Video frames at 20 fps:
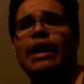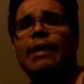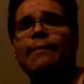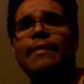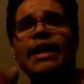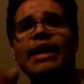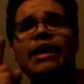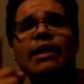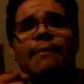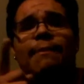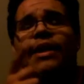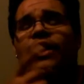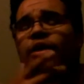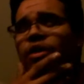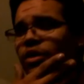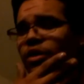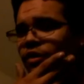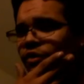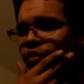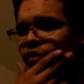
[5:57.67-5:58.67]
I'm getting a
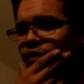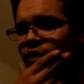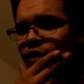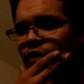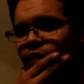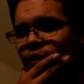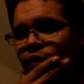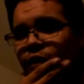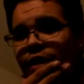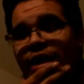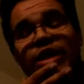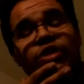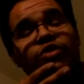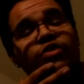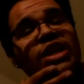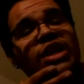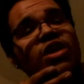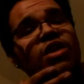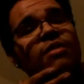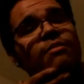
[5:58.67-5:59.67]
pair of Phoenix
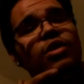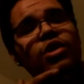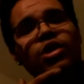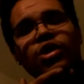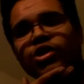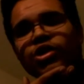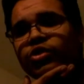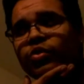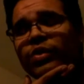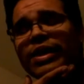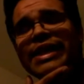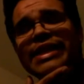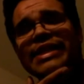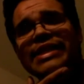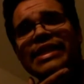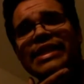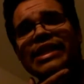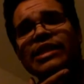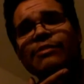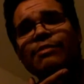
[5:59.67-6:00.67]
Recon bars
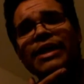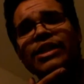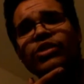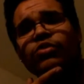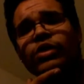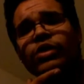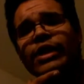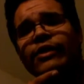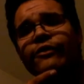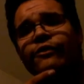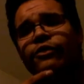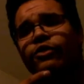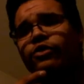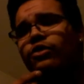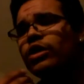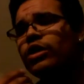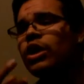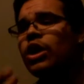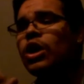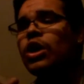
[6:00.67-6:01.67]
26 by
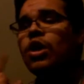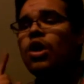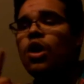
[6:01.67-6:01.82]
24.